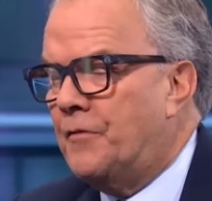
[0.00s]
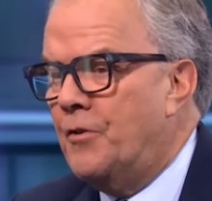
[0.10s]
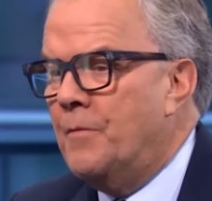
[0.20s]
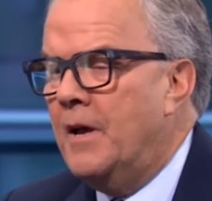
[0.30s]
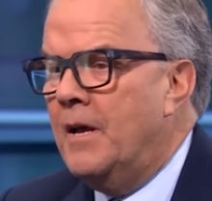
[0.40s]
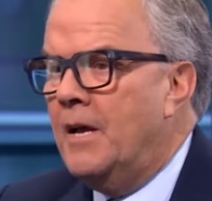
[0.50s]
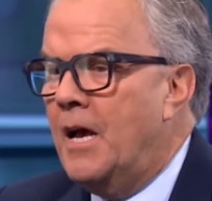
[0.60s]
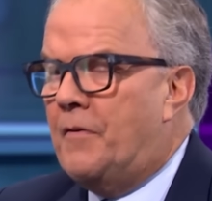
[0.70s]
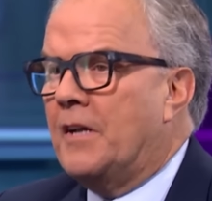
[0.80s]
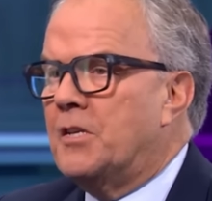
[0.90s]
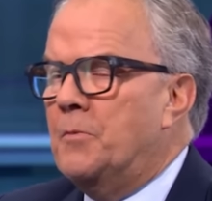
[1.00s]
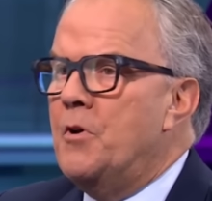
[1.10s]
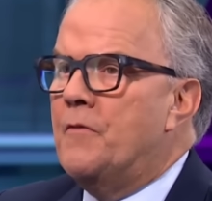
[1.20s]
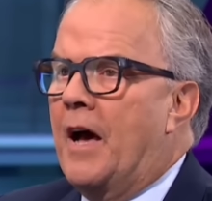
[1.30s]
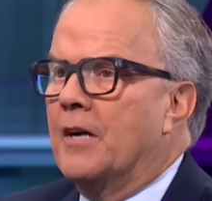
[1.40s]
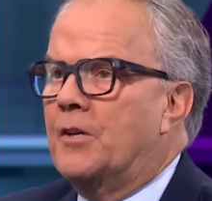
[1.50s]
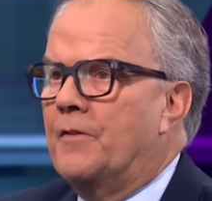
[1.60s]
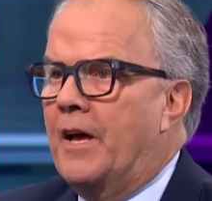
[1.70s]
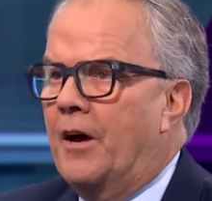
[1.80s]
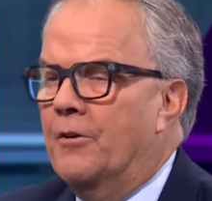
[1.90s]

of whom have had to move out of their